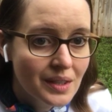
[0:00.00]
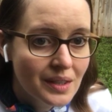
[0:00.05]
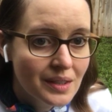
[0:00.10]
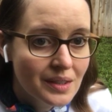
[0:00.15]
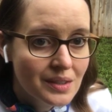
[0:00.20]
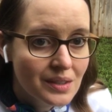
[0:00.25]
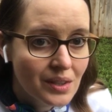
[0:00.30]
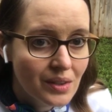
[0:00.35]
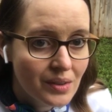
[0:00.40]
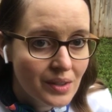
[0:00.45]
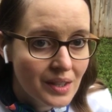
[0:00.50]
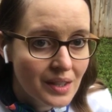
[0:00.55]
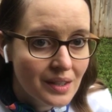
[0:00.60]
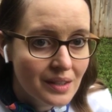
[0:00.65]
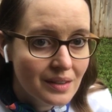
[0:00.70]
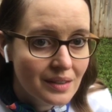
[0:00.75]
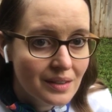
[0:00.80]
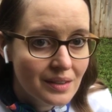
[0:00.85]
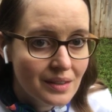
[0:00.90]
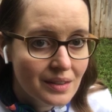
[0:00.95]
so that
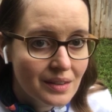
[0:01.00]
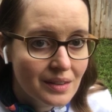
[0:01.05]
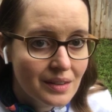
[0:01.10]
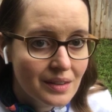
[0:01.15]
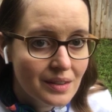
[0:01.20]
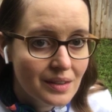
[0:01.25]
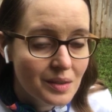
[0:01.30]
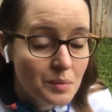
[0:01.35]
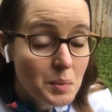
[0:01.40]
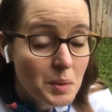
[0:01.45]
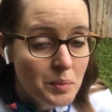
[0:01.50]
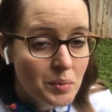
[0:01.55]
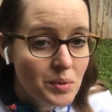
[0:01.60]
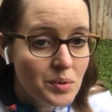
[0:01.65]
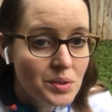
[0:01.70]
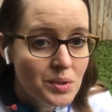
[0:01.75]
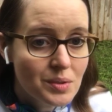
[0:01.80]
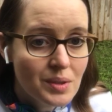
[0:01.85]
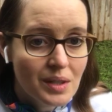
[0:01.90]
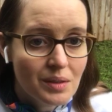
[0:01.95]
the people who
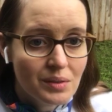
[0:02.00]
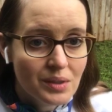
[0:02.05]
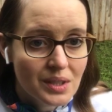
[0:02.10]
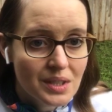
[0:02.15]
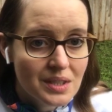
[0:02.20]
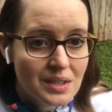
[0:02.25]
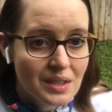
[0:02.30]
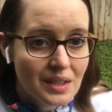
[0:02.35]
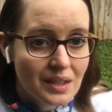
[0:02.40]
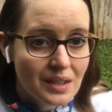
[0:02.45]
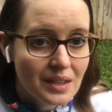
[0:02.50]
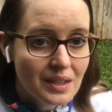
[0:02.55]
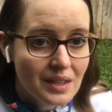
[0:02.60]
do get really sick